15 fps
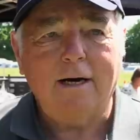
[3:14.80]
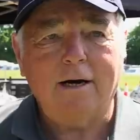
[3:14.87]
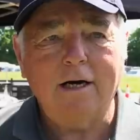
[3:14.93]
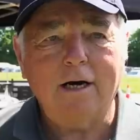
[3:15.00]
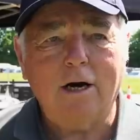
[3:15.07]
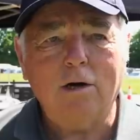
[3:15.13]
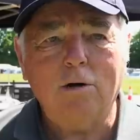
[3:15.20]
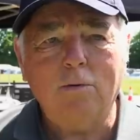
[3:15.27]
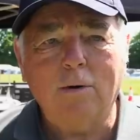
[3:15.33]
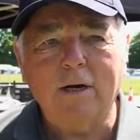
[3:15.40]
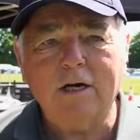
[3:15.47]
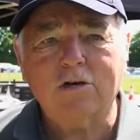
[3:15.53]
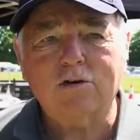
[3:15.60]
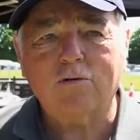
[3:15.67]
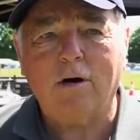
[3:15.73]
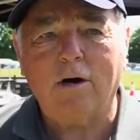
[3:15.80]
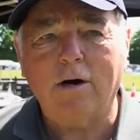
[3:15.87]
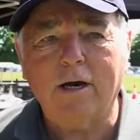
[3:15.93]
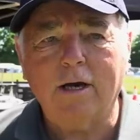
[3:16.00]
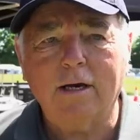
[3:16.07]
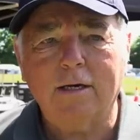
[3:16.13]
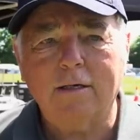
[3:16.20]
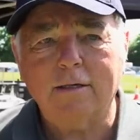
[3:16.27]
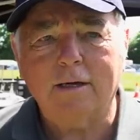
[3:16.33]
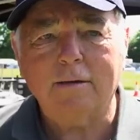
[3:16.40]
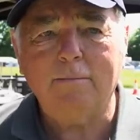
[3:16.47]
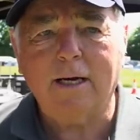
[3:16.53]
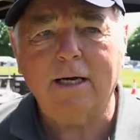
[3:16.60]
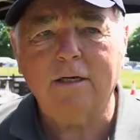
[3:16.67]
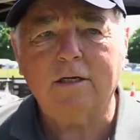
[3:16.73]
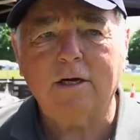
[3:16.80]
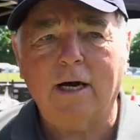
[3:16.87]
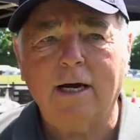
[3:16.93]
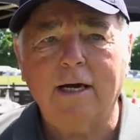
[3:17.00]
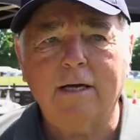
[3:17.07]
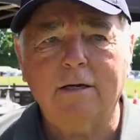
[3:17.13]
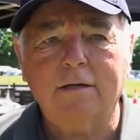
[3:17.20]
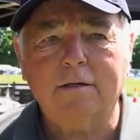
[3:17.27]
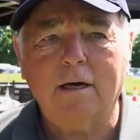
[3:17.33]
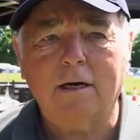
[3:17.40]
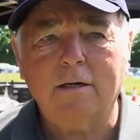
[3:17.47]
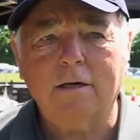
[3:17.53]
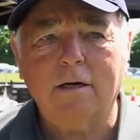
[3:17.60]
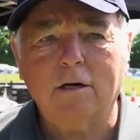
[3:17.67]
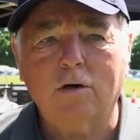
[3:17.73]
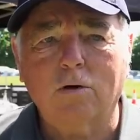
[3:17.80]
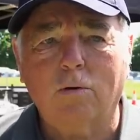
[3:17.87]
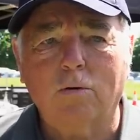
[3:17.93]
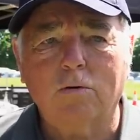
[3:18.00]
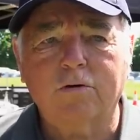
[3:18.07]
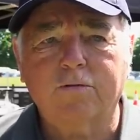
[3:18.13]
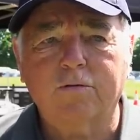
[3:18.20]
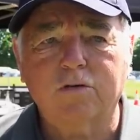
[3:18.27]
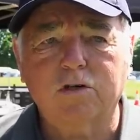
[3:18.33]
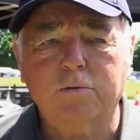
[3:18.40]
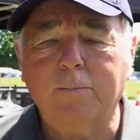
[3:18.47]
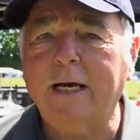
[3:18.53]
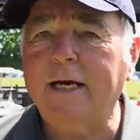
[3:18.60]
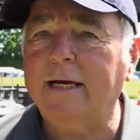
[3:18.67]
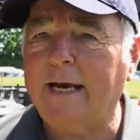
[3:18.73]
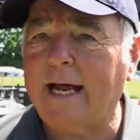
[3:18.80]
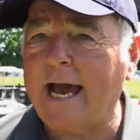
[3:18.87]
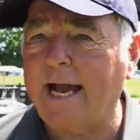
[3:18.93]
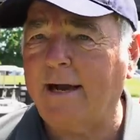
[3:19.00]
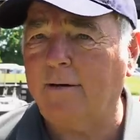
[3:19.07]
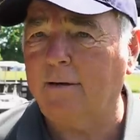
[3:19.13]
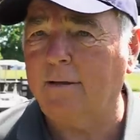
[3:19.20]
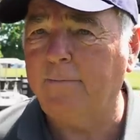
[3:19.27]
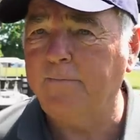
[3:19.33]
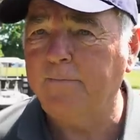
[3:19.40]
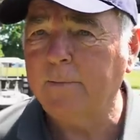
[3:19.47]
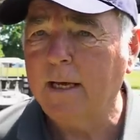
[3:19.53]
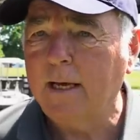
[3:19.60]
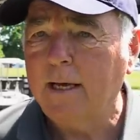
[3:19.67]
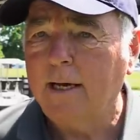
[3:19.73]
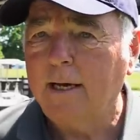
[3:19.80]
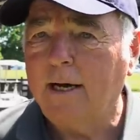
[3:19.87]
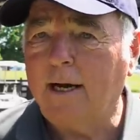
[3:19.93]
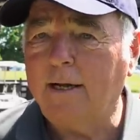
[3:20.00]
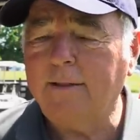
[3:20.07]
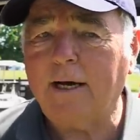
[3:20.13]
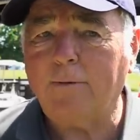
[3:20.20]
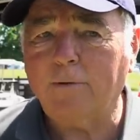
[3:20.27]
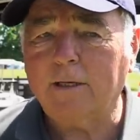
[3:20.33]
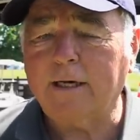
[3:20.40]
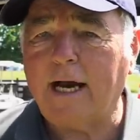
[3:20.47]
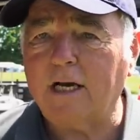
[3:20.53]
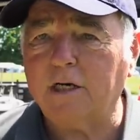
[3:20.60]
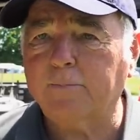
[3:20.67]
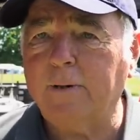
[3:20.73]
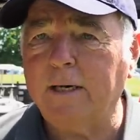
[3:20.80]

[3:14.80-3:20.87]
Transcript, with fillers: I always try and maintain a, a, a course for speed and angle, and that will catch